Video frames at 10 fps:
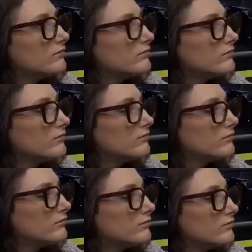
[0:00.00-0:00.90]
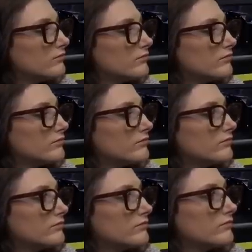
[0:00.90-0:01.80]

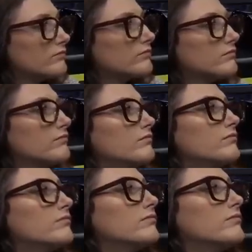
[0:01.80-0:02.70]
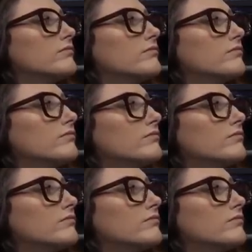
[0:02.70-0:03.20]
No words are spoken by the person on screen.